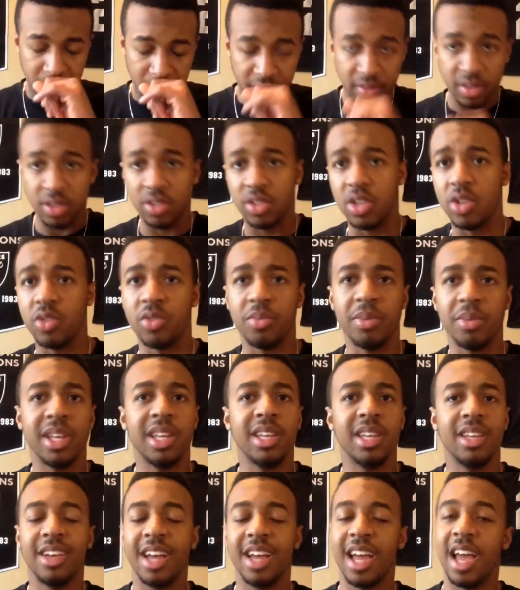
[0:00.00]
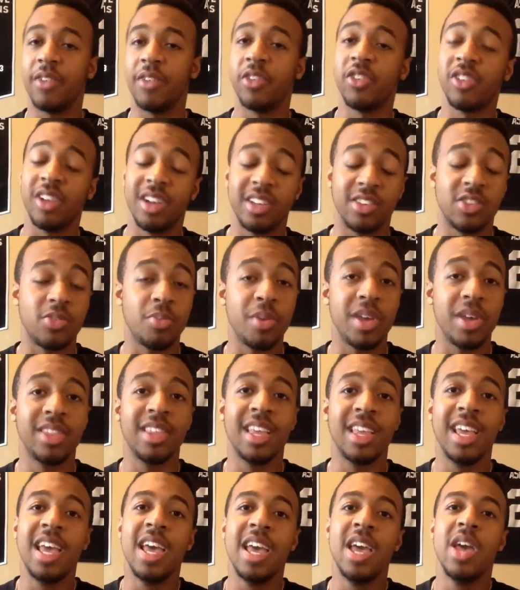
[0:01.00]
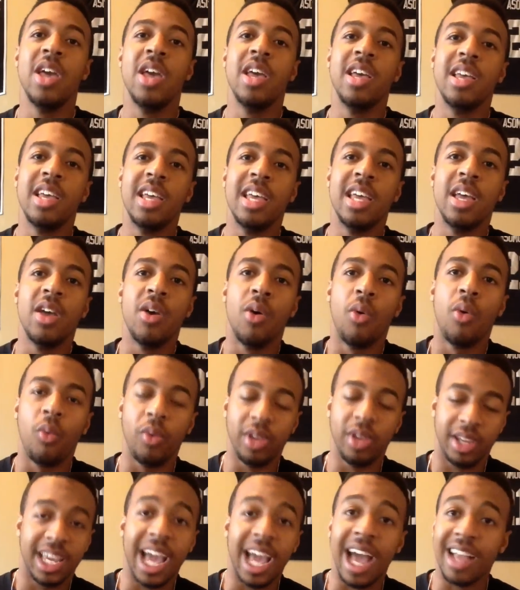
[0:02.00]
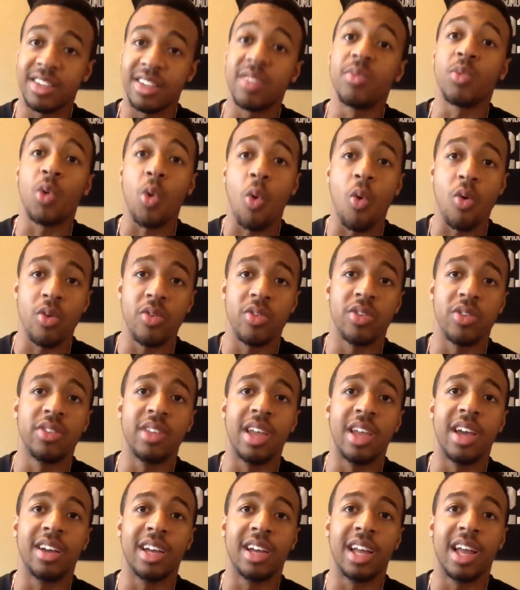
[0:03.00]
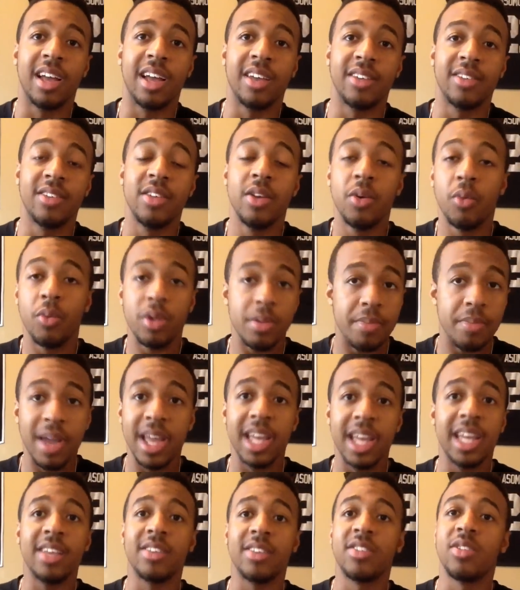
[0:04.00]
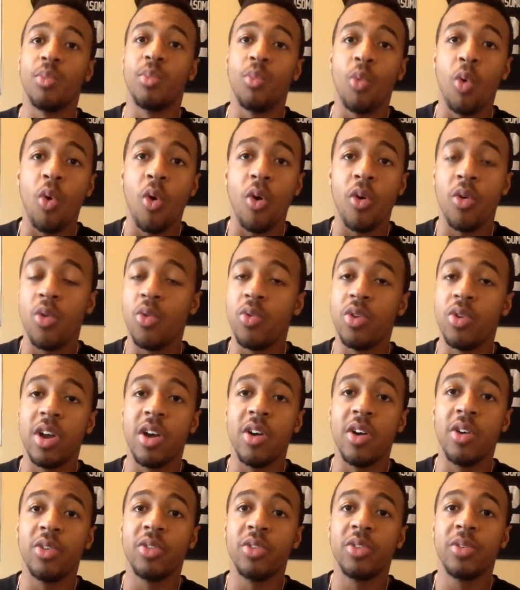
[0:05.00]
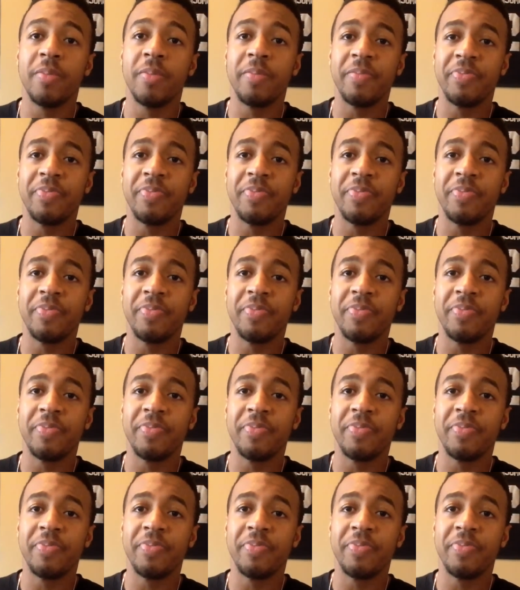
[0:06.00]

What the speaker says: Excuse me. You're going to have Sean Smith. We got some corners now, guys. We may get some more. Who knows?